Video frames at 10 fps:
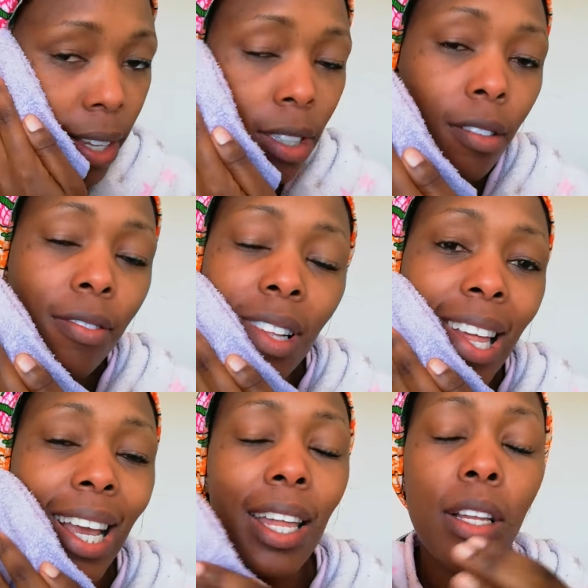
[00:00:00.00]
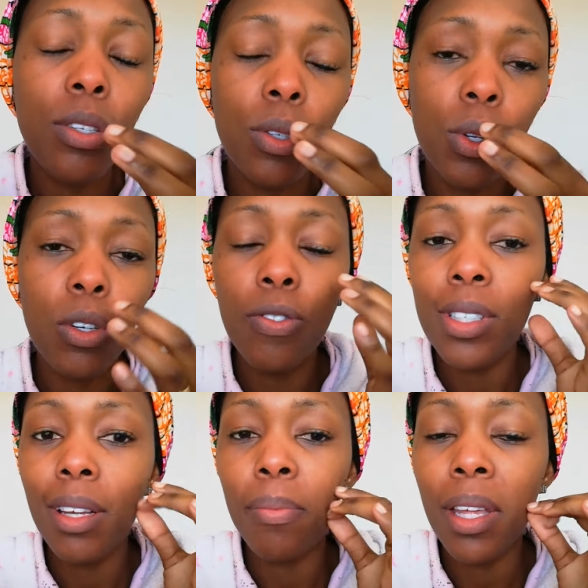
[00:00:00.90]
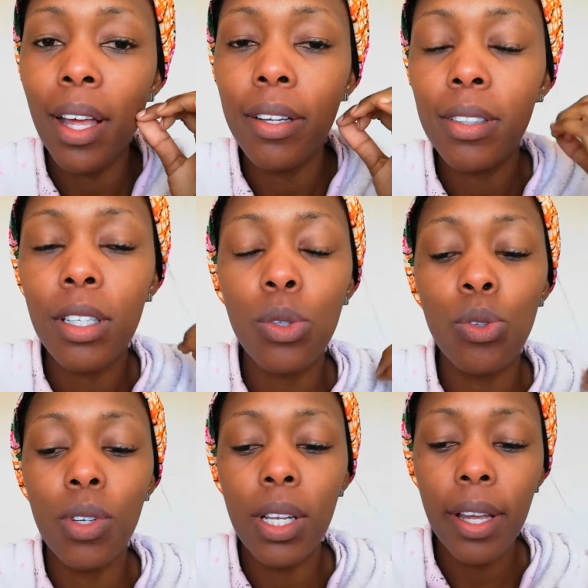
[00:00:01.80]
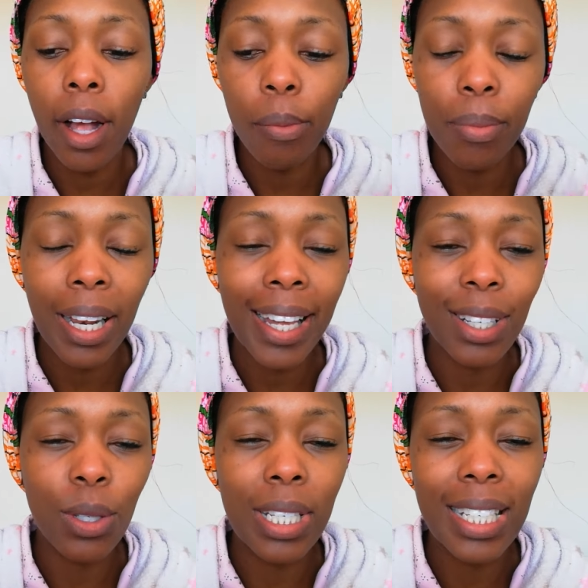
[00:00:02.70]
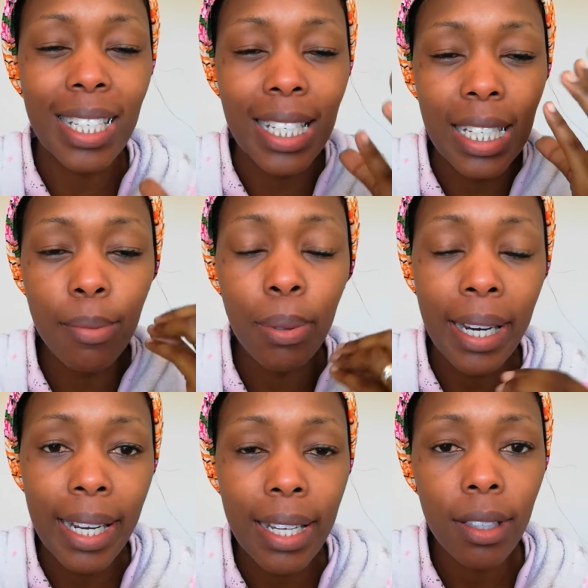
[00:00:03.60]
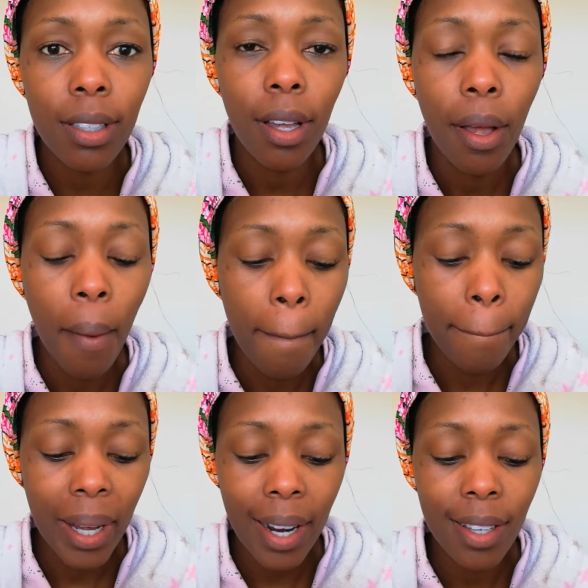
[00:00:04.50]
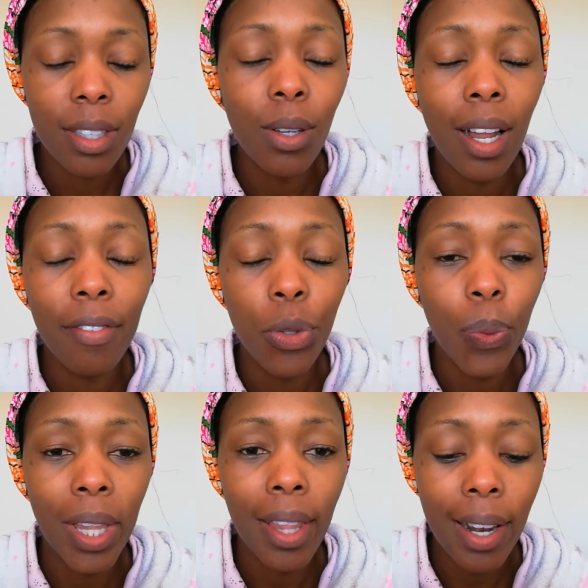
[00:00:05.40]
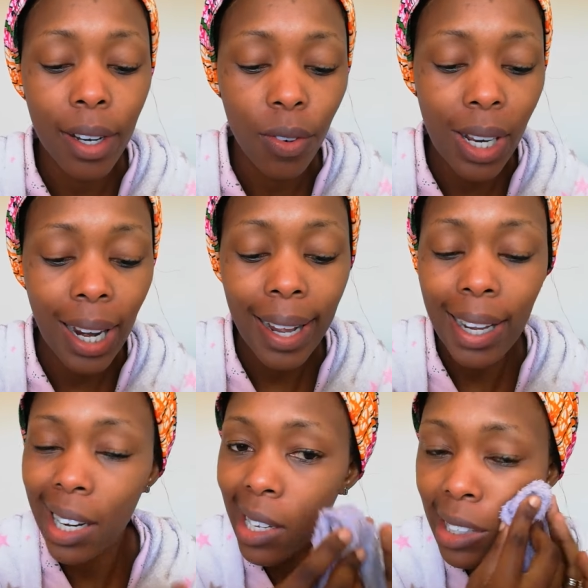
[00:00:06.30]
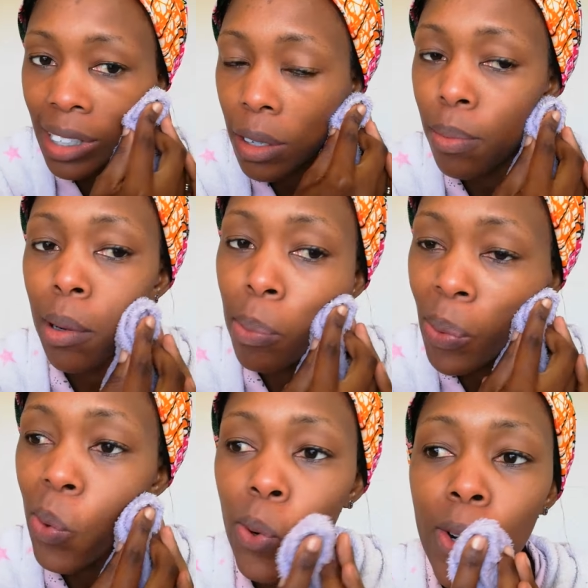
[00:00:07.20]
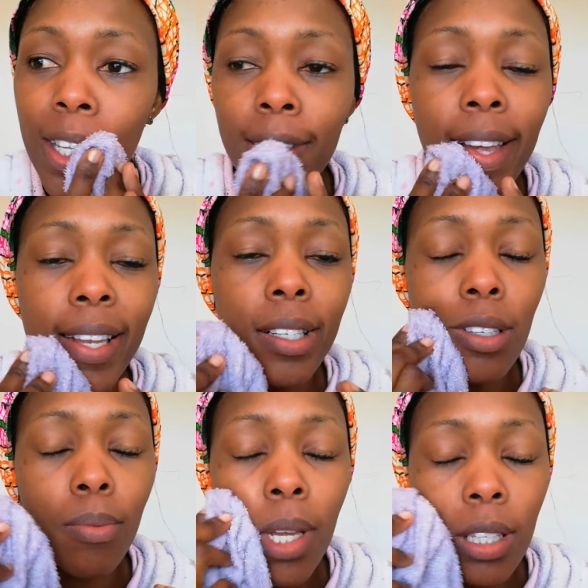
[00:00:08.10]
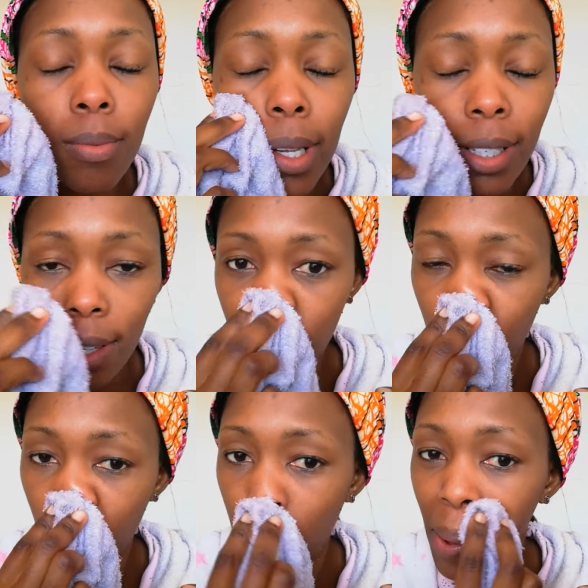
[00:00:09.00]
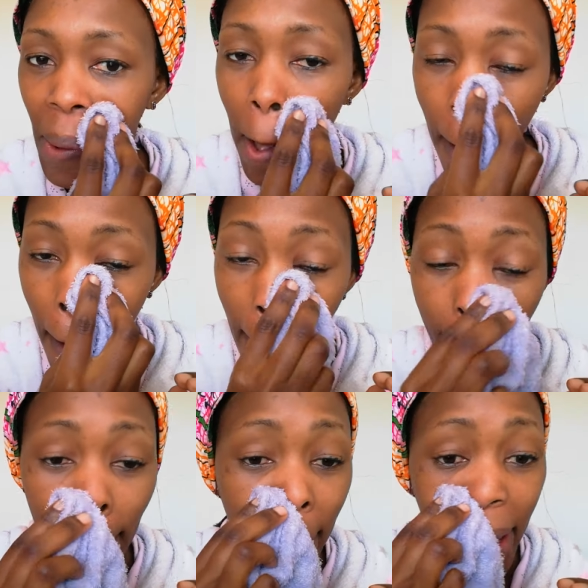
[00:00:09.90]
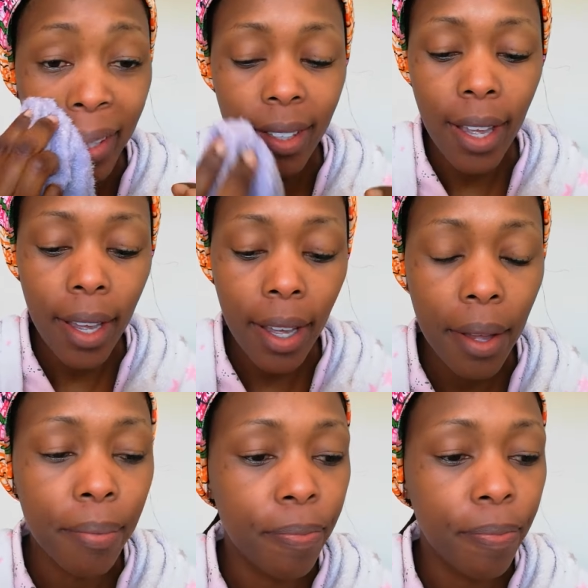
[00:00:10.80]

I still feel like I need to look for something else that will really help me like deep cleanse but I still love the way that it really like cleans out my pores and just makes my skin feel amazing